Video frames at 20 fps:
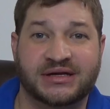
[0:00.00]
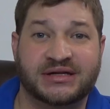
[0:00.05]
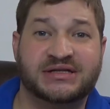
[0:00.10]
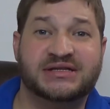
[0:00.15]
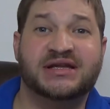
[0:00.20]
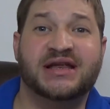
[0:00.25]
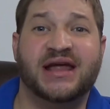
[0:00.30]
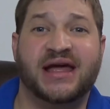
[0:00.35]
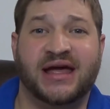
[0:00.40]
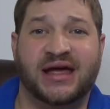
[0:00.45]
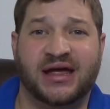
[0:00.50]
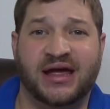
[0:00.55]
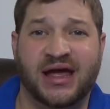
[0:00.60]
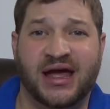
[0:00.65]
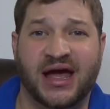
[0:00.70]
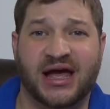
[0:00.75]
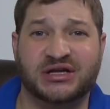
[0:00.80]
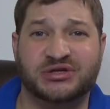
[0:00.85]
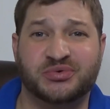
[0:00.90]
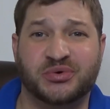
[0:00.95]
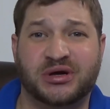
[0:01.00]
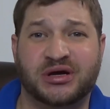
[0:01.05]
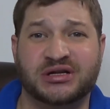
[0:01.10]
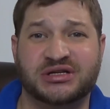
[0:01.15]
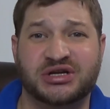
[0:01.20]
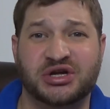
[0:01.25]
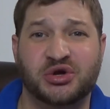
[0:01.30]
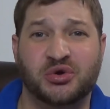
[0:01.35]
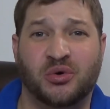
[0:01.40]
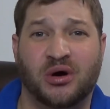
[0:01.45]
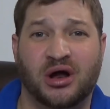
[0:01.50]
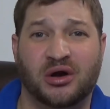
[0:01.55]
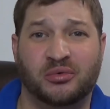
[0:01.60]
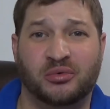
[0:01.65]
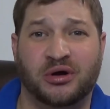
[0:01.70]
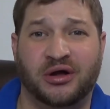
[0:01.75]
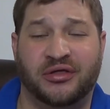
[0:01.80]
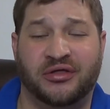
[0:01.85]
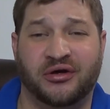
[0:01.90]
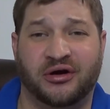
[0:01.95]
Today, as we continue on
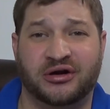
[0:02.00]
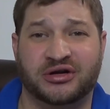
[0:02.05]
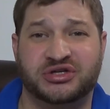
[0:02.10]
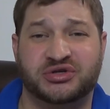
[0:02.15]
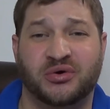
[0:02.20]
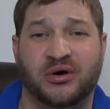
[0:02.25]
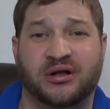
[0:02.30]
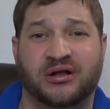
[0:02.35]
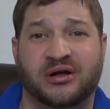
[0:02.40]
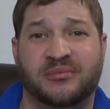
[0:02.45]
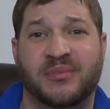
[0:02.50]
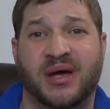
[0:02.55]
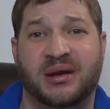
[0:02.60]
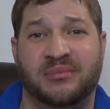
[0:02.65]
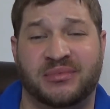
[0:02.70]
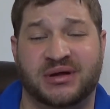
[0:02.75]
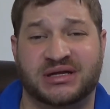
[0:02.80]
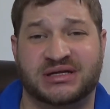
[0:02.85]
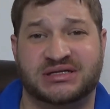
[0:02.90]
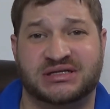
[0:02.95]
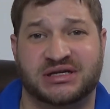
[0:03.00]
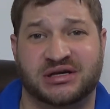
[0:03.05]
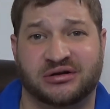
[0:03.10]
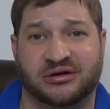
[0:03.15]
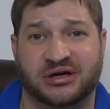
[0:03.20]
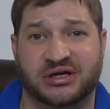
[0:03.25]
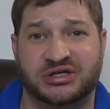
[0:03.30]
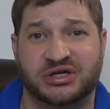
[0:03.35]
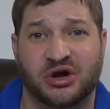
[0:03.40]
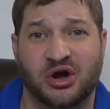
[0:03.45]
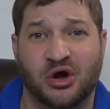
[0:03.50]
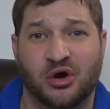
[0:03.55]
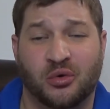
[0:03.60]
with our soil amendment series,